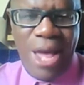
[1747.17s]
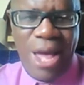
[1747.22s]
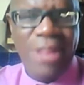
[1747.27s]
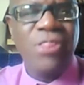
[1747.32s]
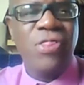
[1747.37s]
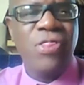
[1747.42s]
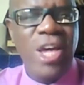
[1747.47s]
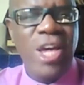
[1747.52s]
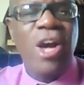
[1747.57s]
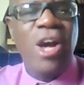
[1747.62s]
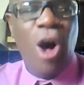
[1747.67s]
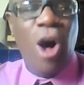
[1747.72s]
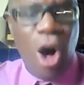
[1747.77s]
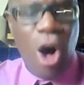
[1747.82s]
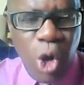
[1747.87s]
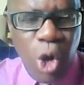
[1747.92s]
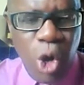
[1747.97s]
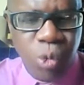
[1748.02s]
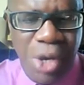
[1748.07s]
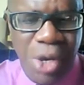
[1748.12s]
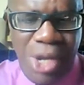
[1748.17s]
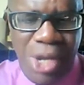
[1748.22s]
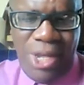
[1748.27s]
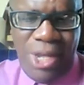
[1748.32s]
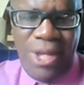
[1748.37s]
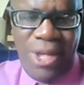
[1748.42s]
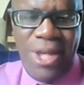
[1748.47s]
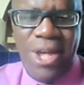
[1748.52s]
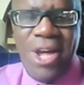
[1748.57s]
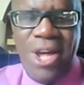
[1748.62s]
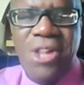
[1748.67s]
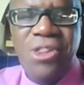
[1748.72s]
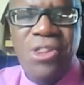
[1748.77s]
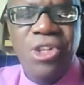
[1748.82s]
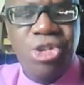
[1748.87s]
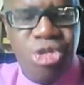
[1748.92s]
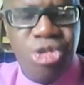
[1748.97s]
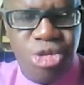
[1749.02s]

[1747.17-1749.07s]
And they are really the